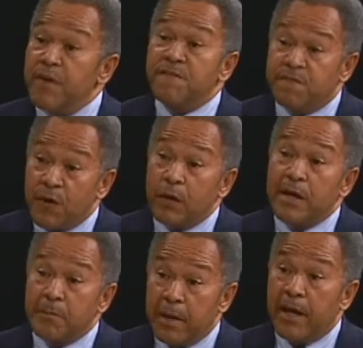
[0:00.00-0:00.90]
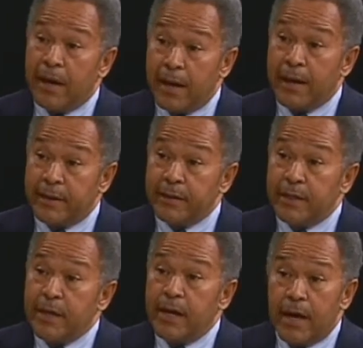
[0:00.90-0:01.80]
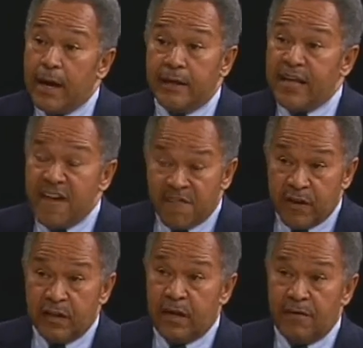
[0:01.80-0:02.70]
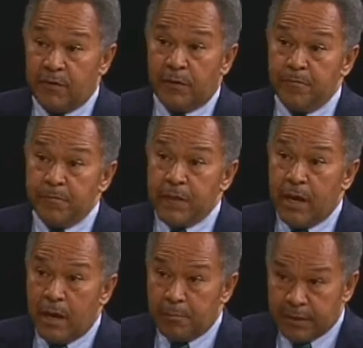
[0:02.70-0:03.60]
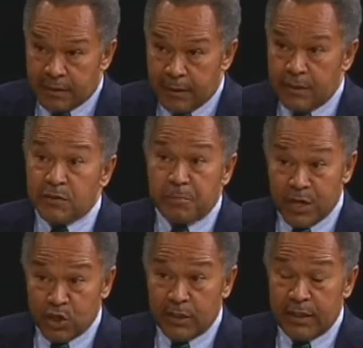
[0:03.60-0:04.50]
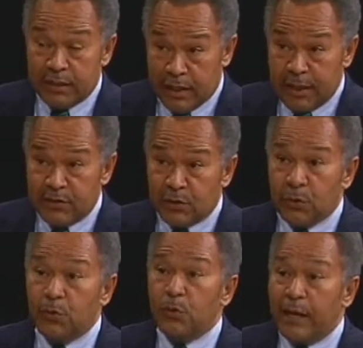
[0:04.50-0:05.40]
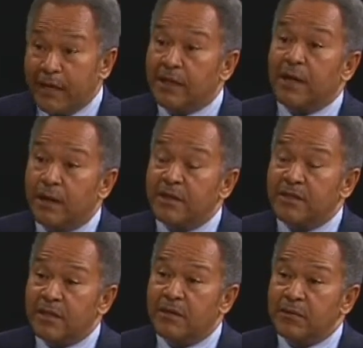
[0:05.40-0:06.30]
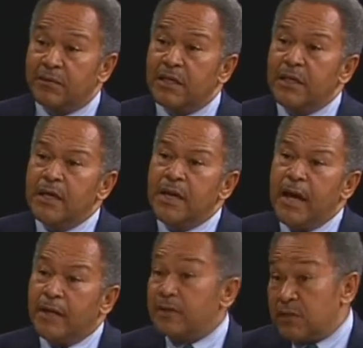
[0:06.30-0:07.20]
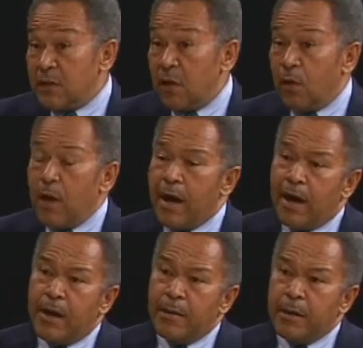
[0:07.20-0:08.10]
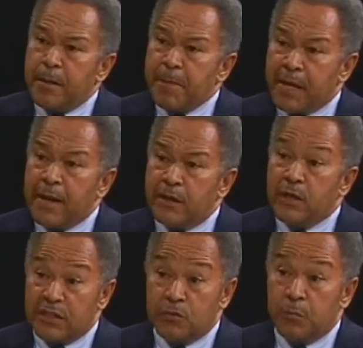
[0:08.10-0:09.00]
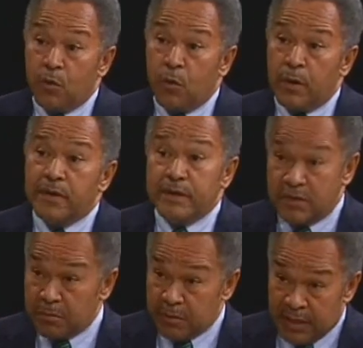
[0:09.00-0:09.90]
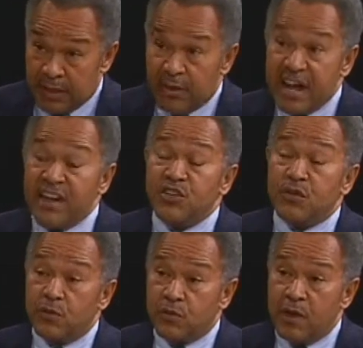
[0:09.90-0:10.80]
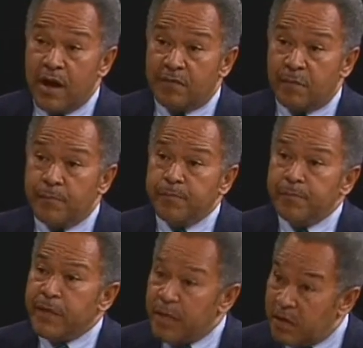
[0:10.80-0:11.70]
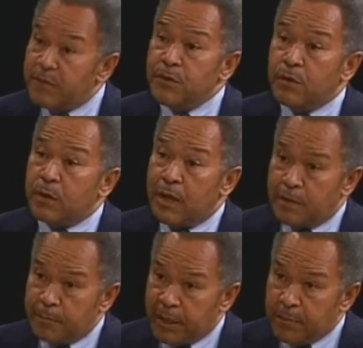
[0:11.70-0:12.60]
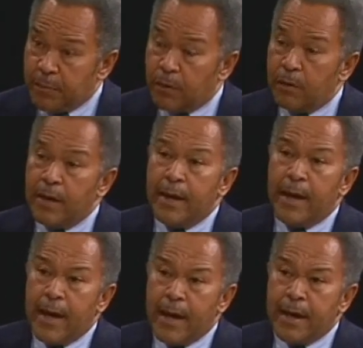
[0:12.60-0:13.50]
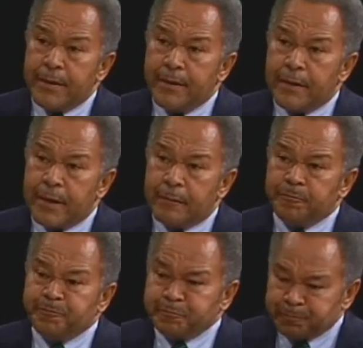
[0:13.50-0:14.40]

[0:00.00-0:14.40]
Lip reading: They're falling behind at every level, especially in the high school and college levels. And so I began to explore, did some international travel, interviewed a lot of people, and